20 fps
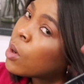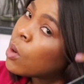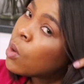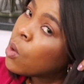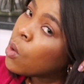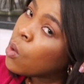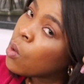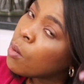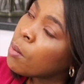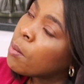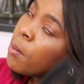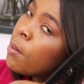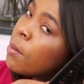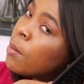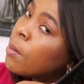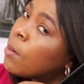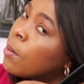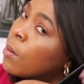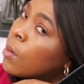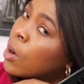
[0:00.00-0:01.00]
comb,
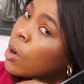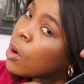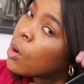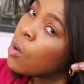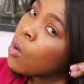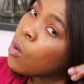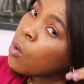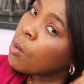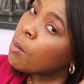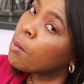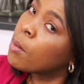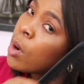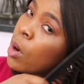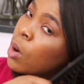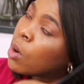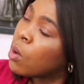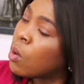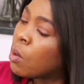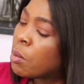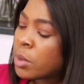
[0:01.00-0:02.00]
comb,
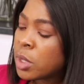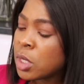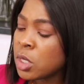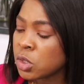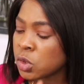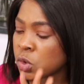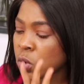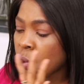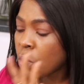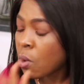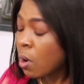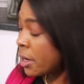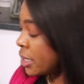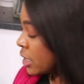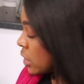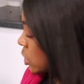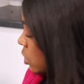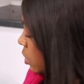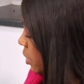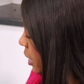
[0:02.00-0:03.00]
comb. So what
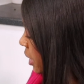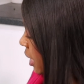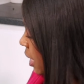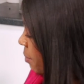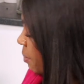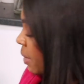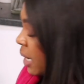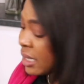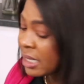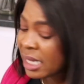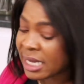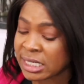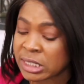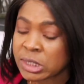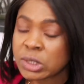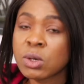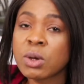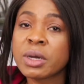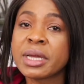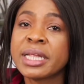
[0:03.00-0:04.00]
he's talking about now, he's
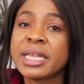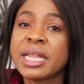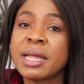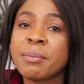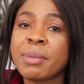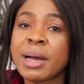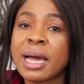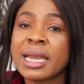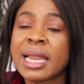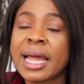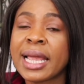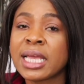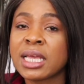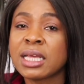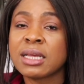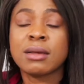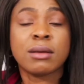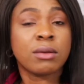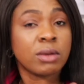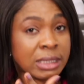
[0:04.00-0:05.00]
talking about like
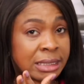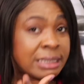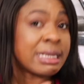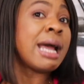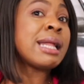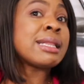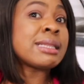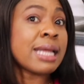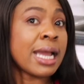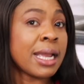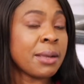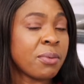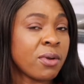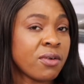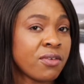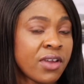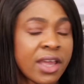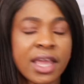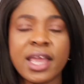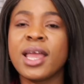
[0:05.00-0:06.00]
that type
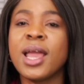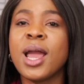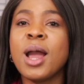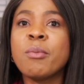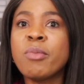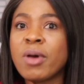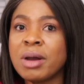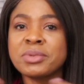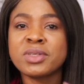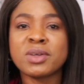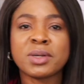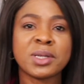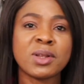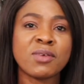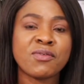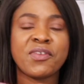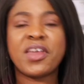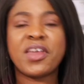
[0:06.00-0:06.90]
of hair, but I'm talking of